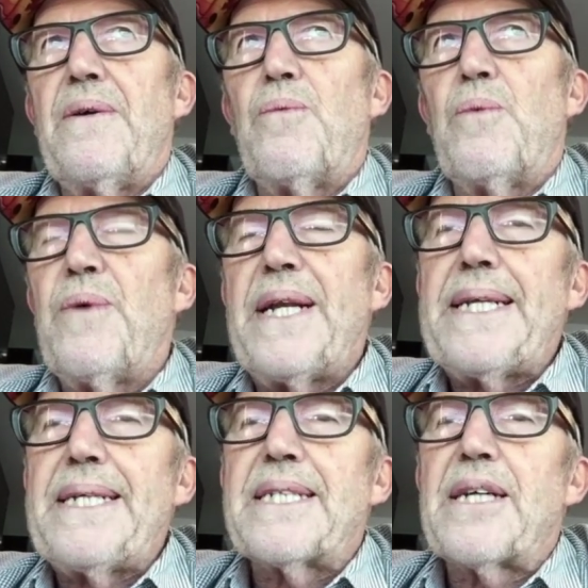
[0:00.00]
We really
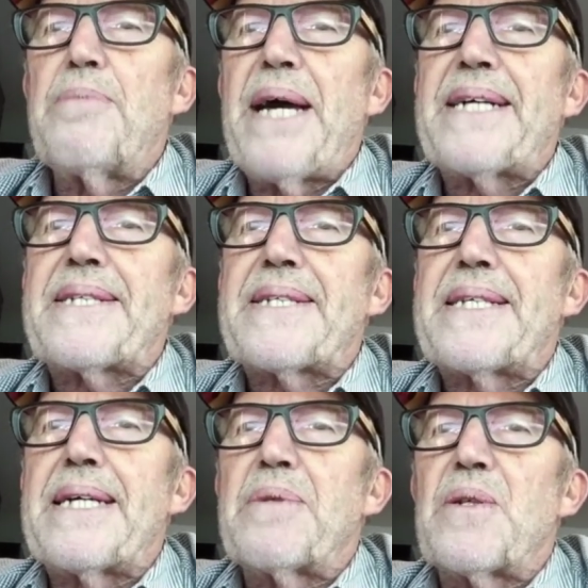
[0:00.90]
need to go back a
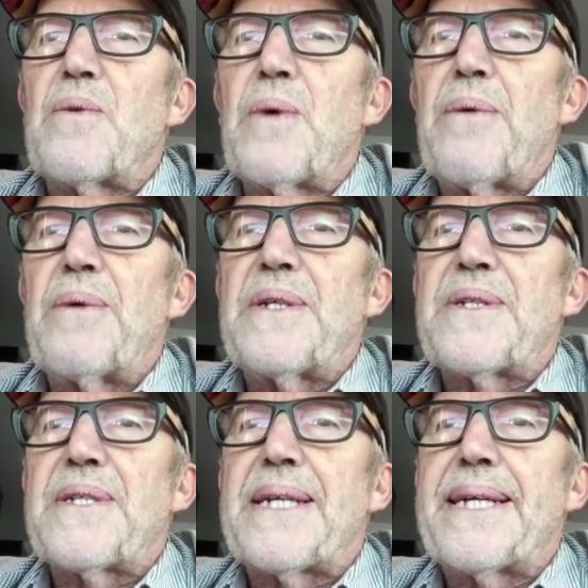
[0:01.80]
step to the way we
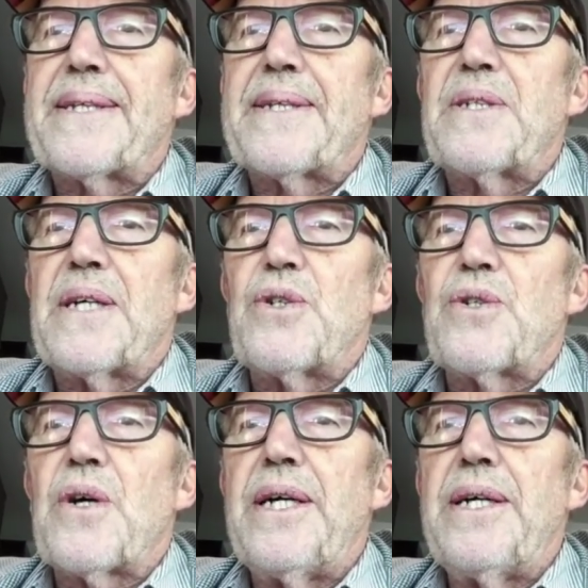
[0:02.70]
select the judges.
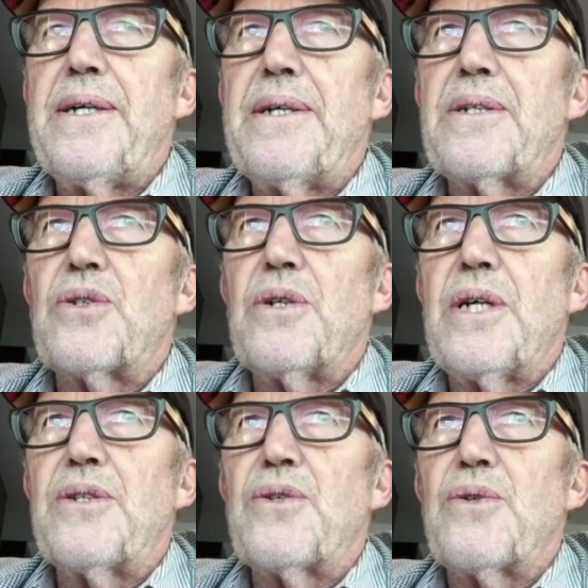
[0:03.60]
I
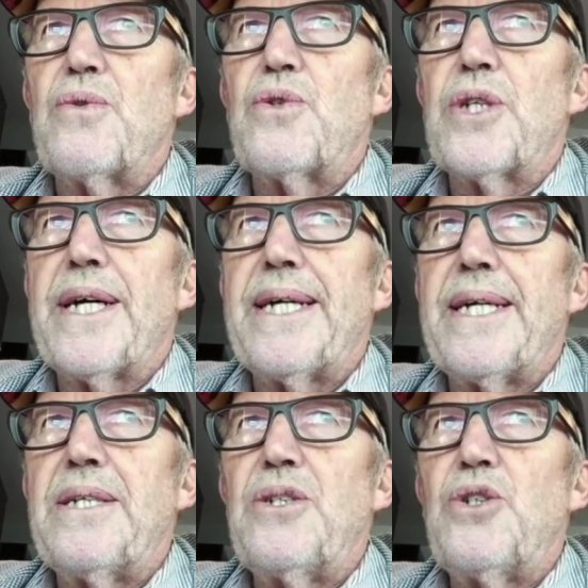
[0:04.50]
try to
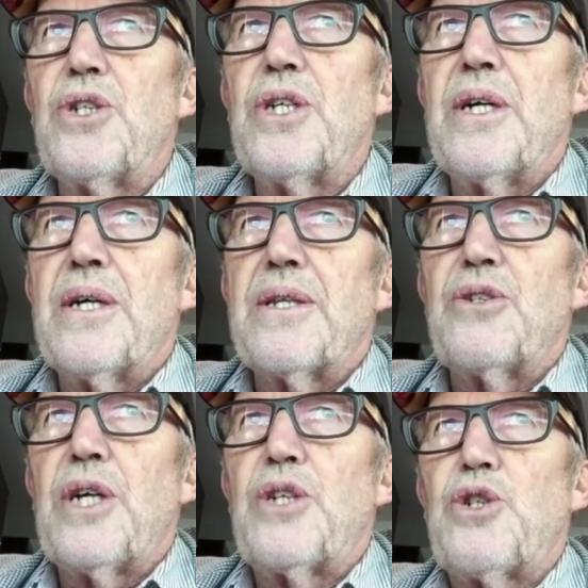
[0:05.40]
change the
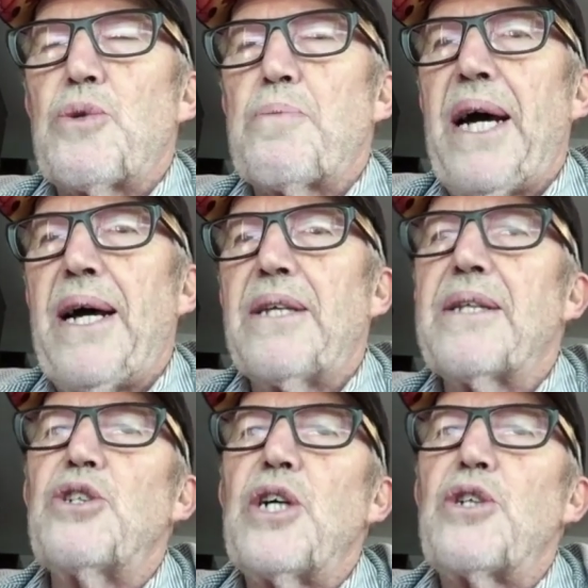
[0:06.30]

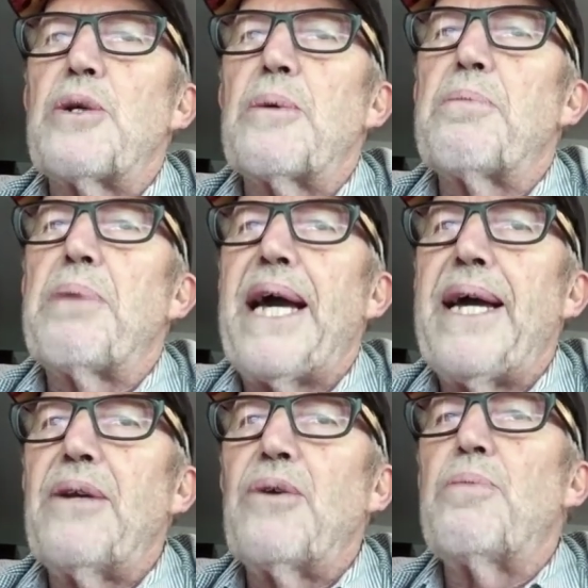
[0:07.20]
judging
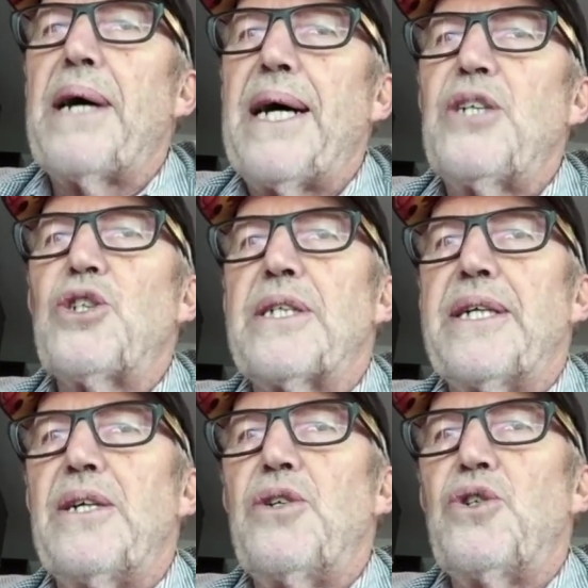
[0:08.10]
panel partially
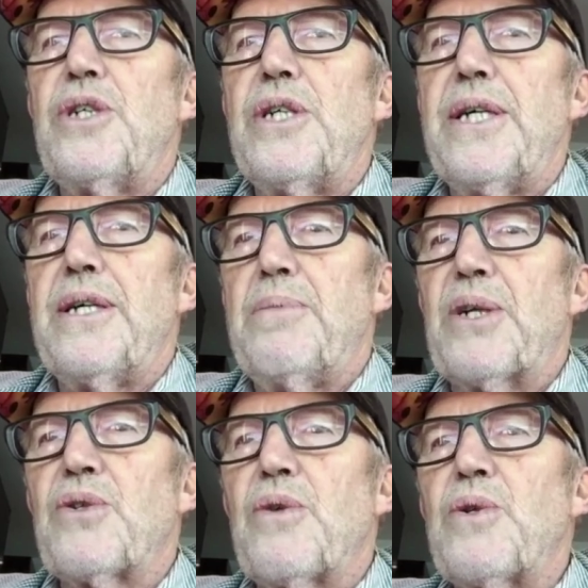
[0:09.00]
each year,
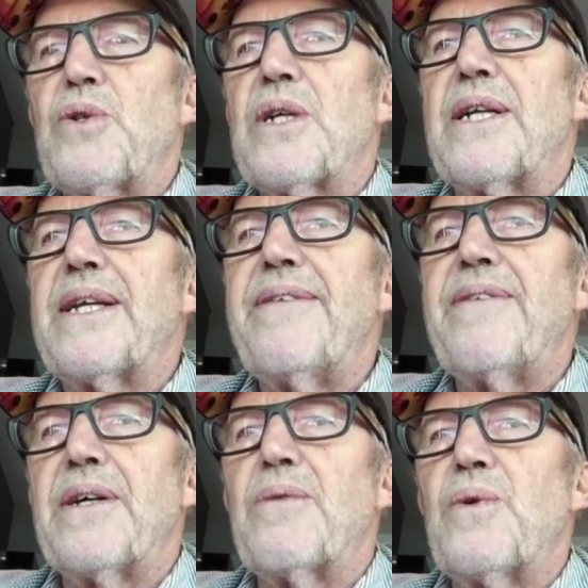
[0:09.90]
because I want to leaven
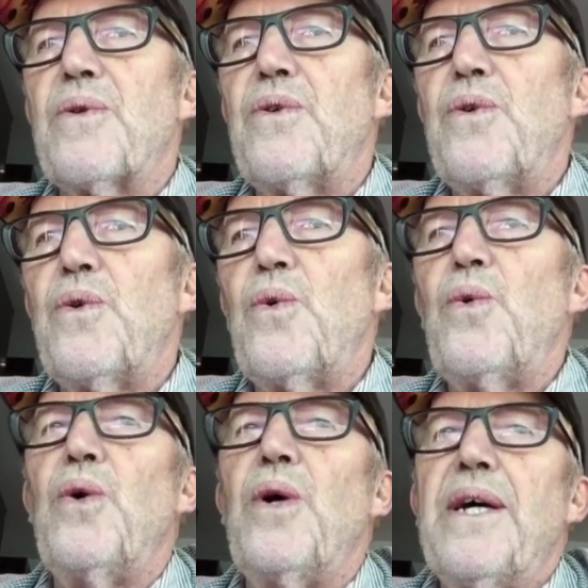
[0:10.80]
it with
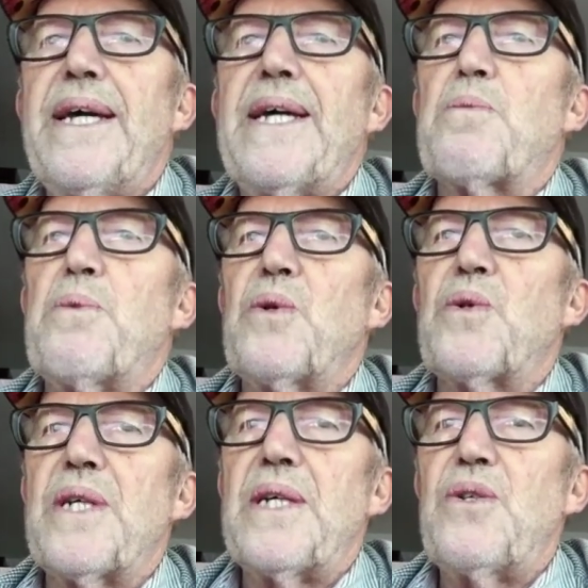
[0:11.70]
new
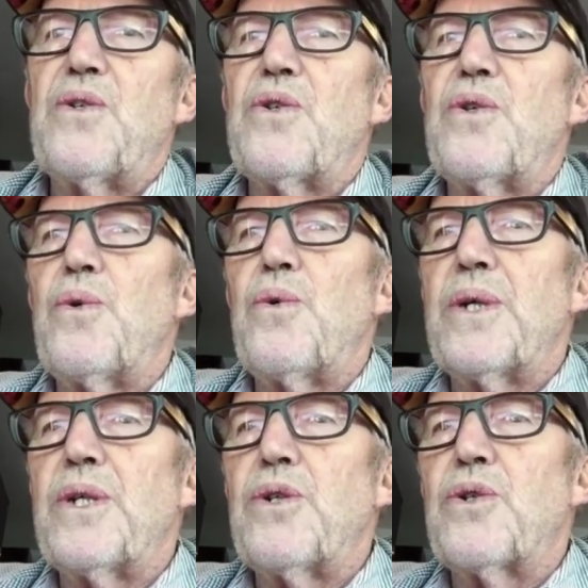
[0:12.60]
expertise, new
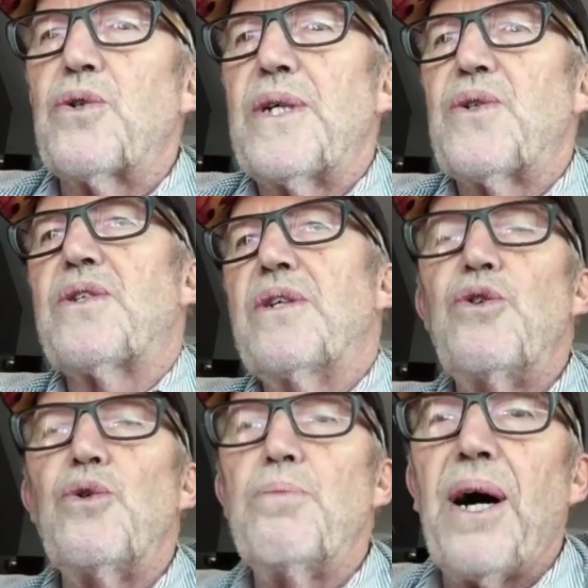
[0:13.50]
interests, new
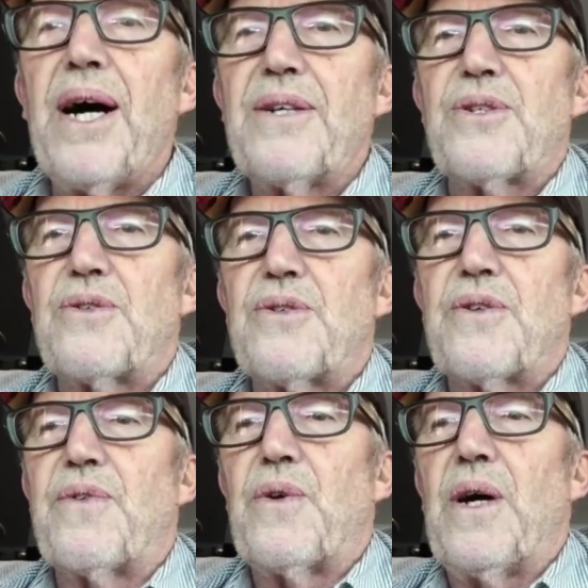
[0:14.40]
biases,
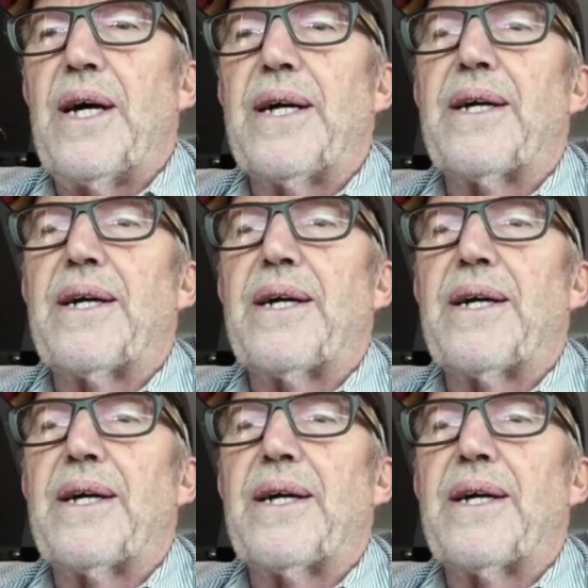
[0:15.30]
if you like.